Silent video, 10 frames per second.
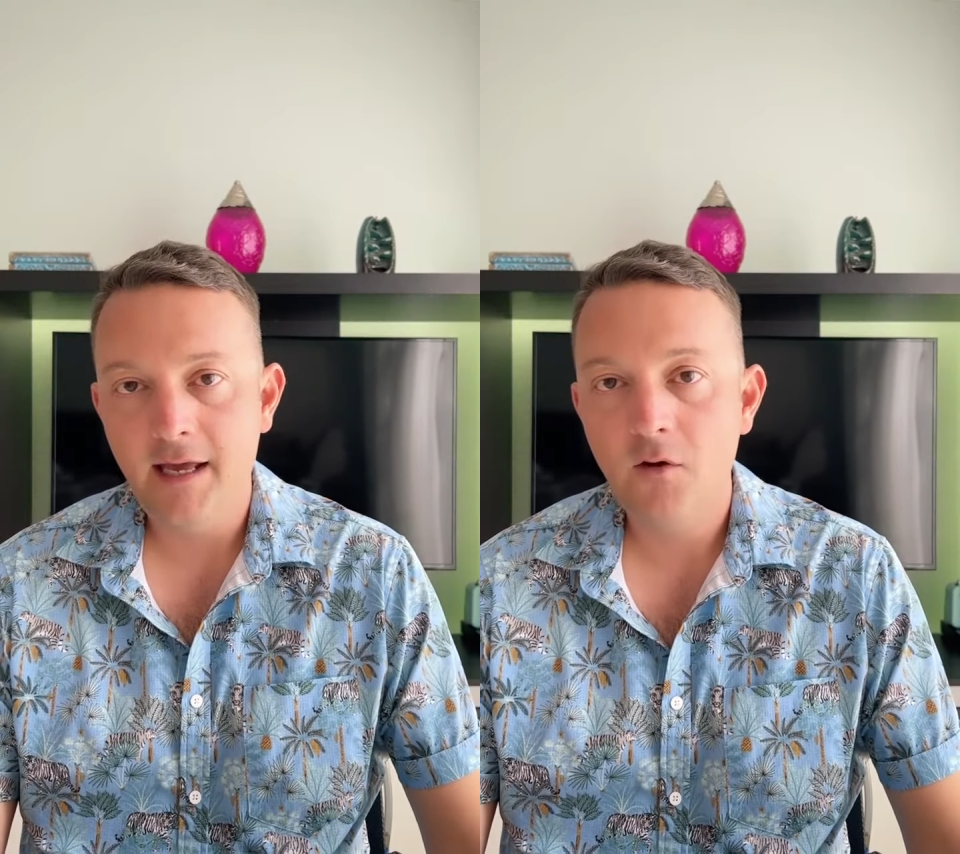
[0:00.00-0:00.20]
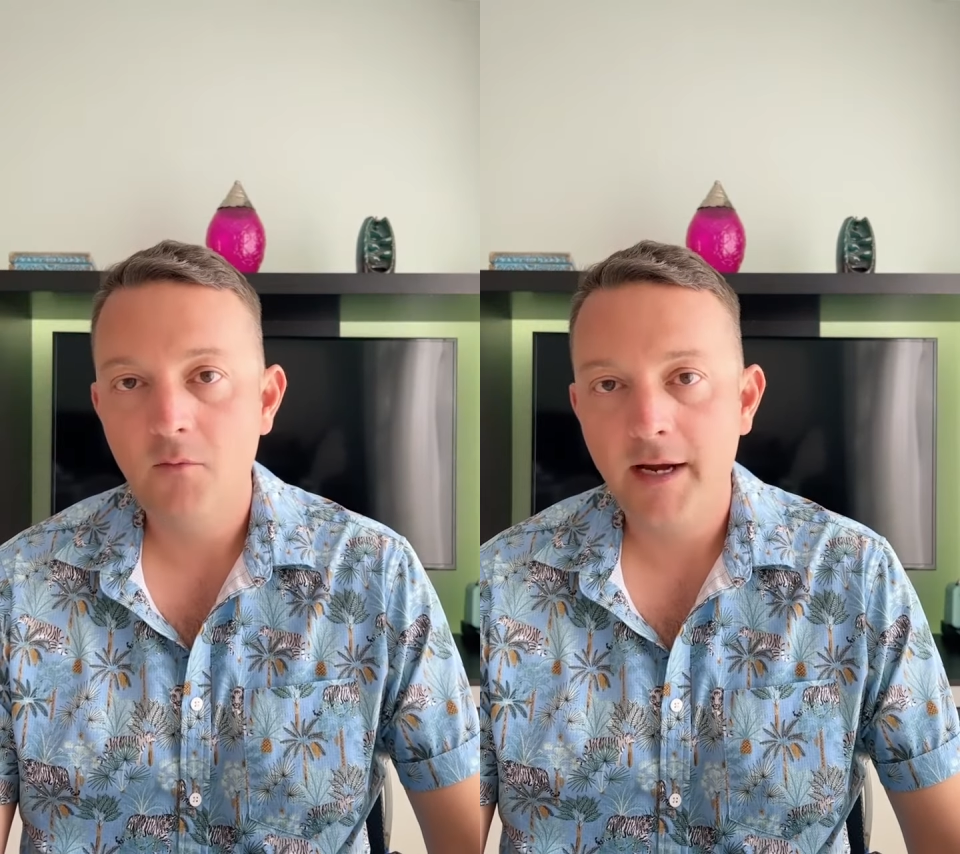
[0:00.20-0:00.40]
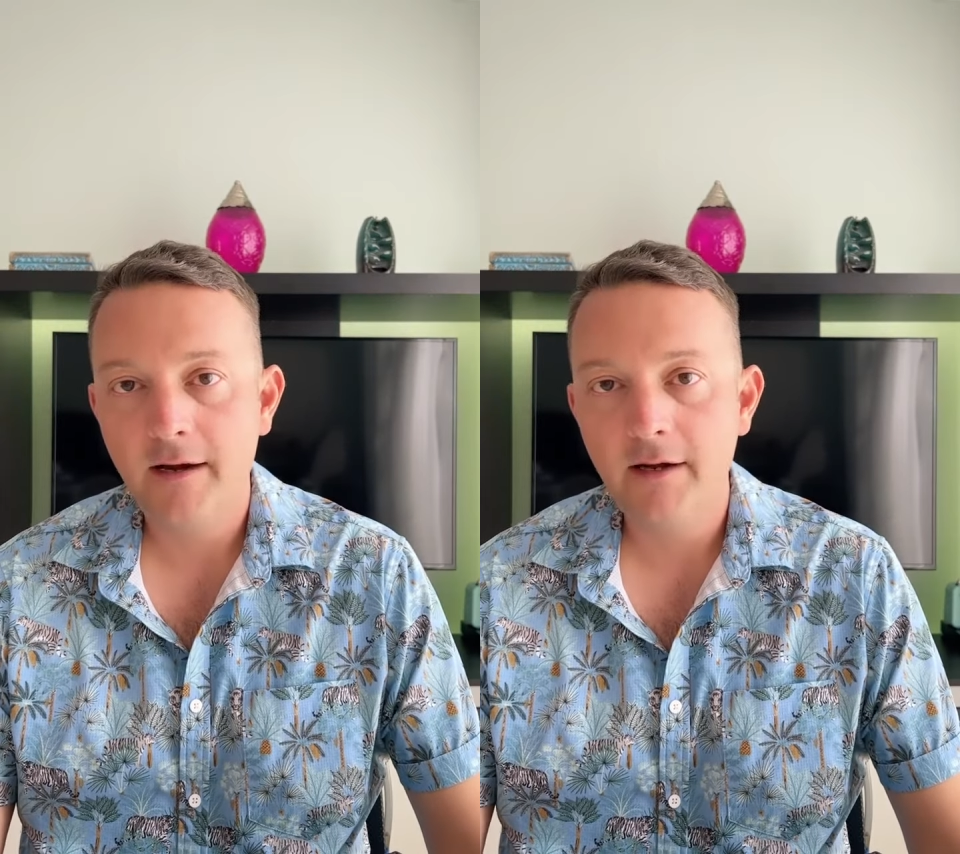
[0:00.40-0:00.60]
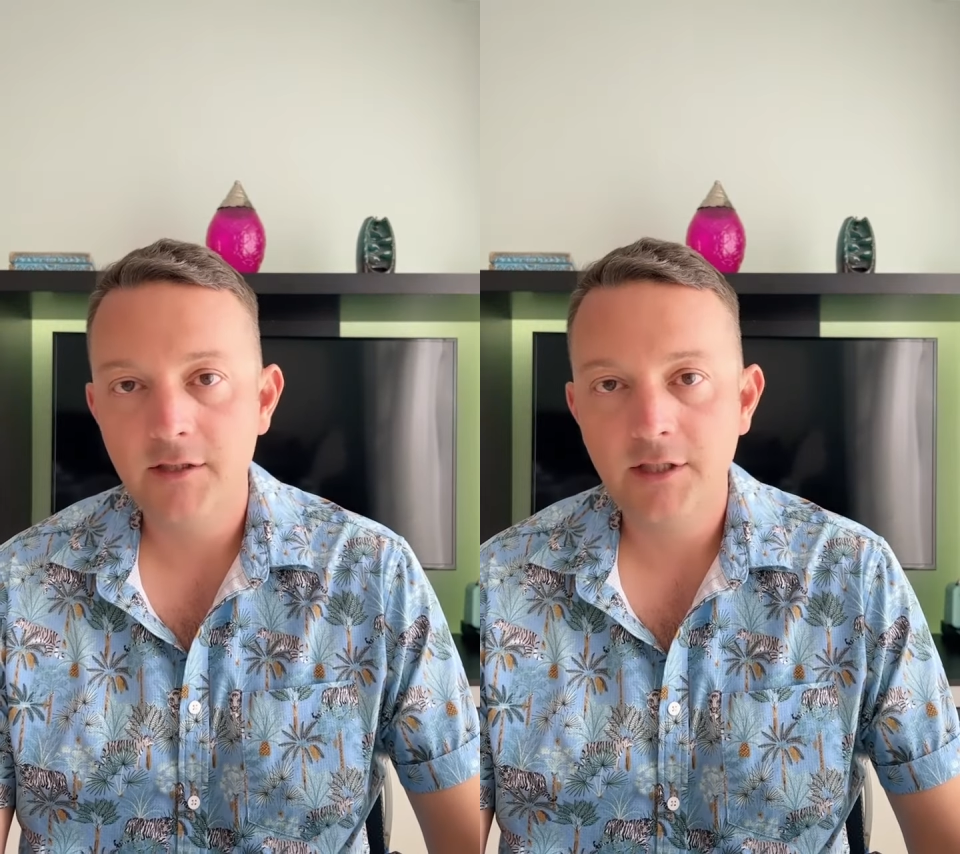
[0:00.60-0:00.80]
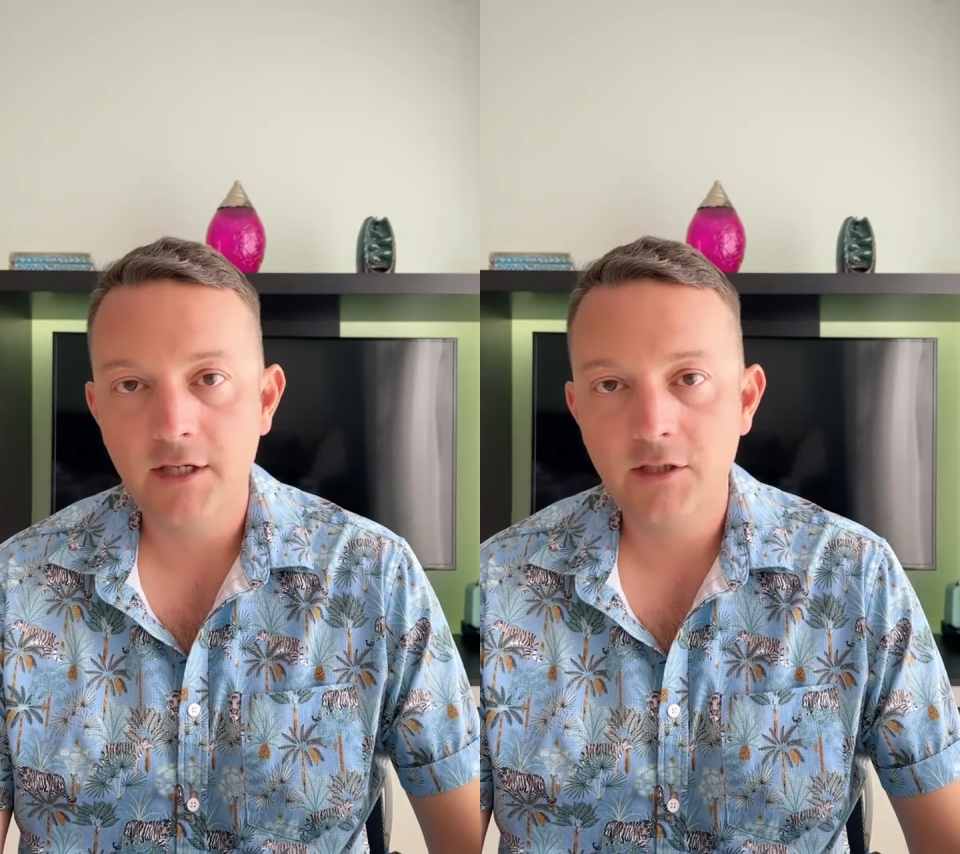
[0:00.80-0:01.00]
homebuyer
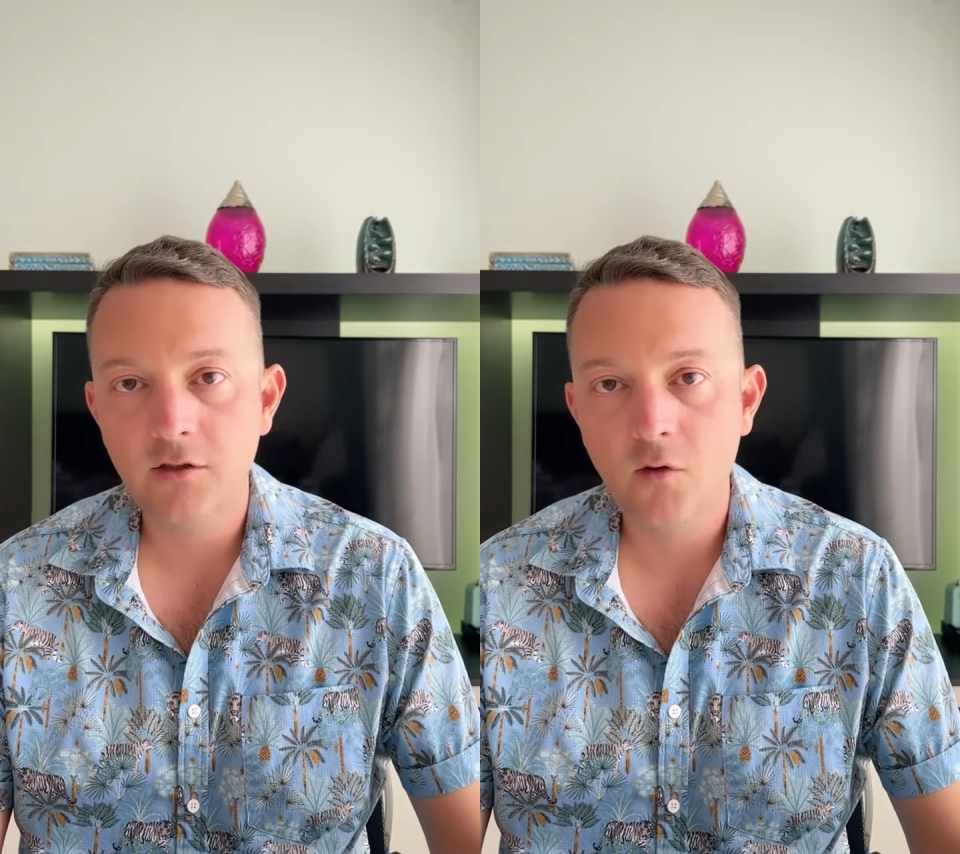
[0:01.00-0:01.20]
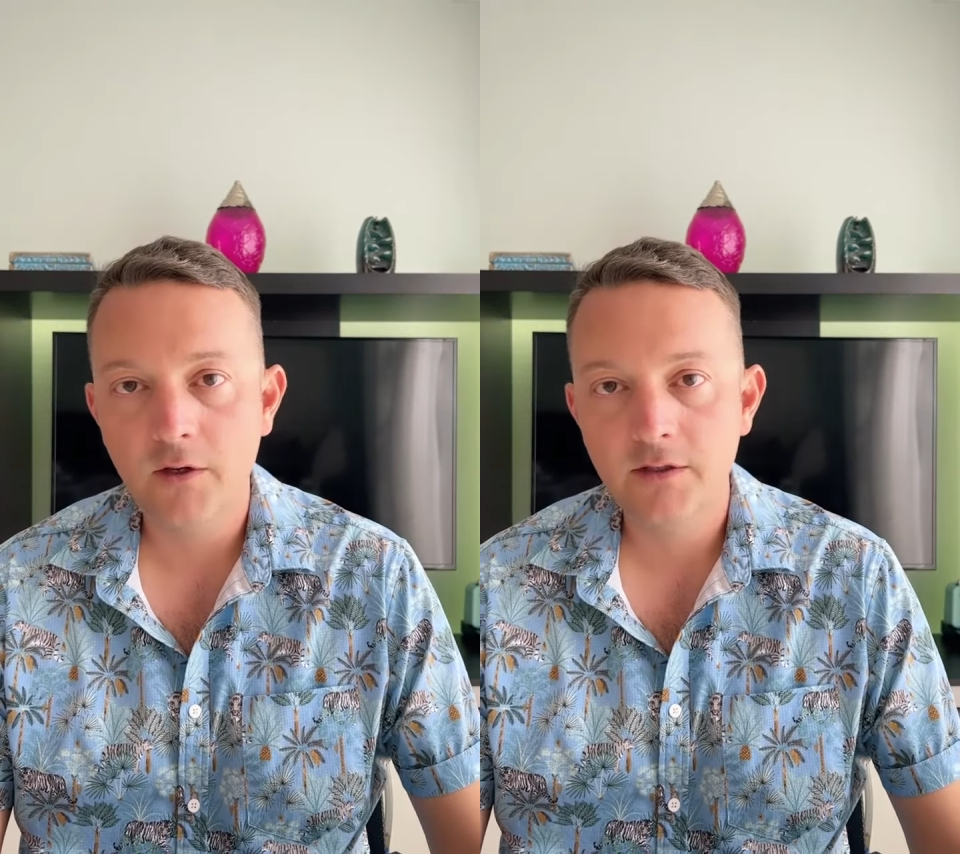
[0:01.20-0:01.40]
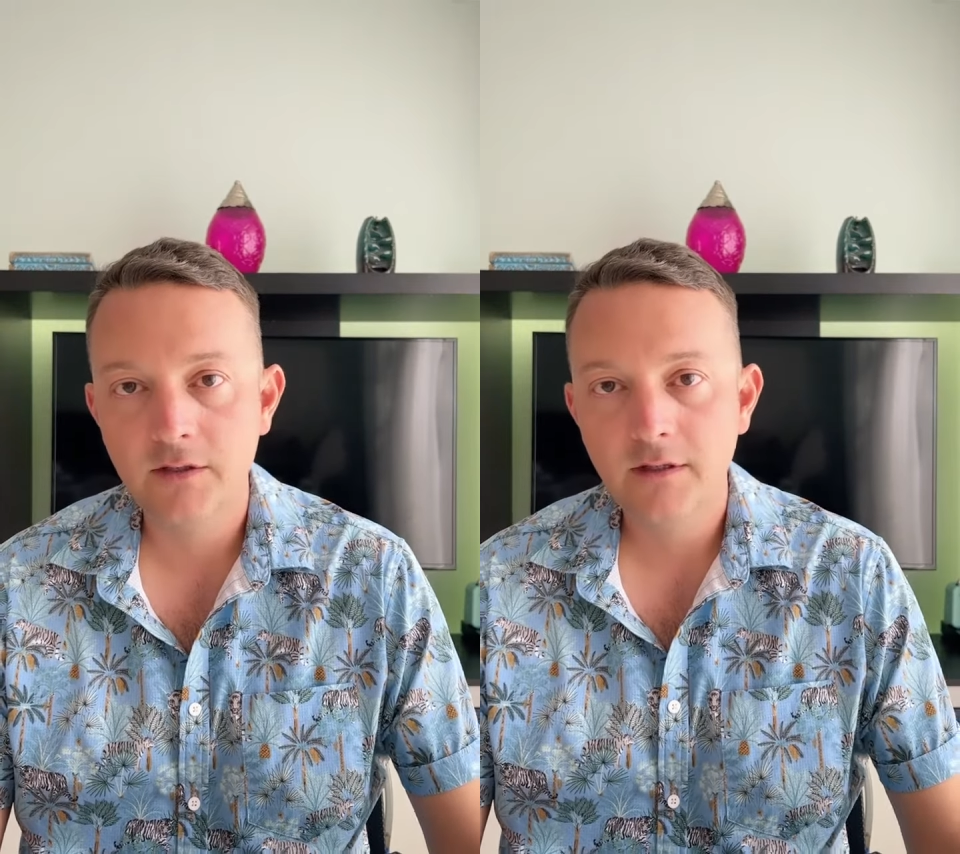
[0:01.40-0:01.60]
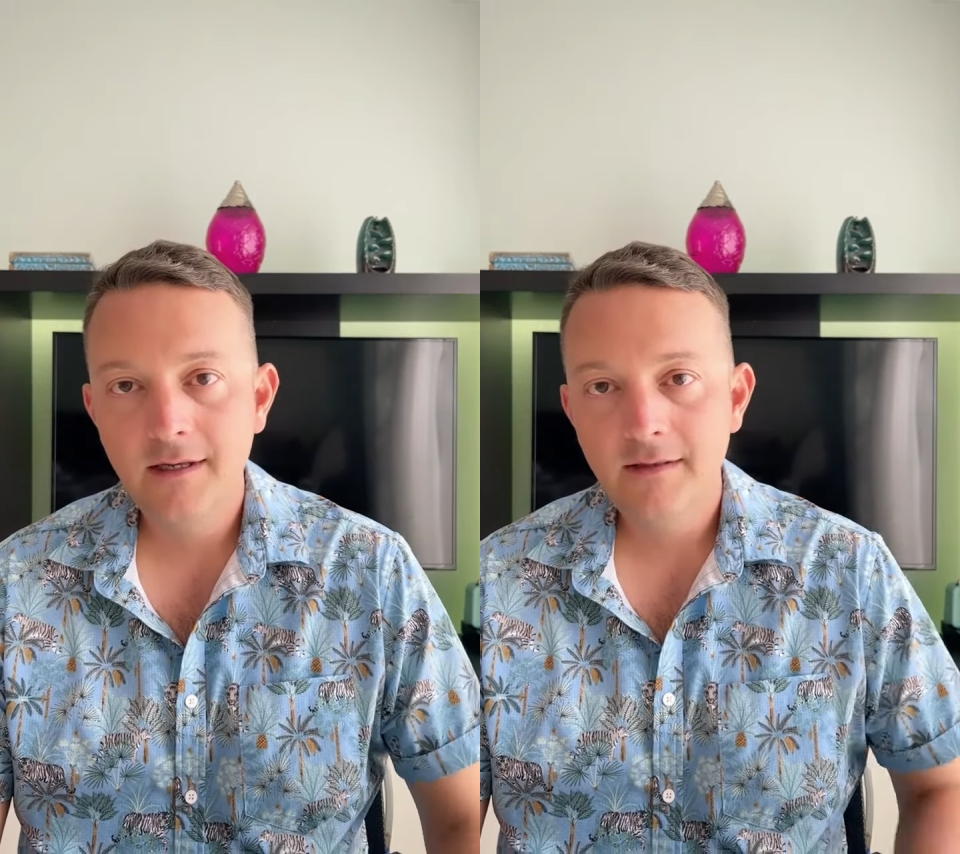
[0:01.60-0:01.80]
education course.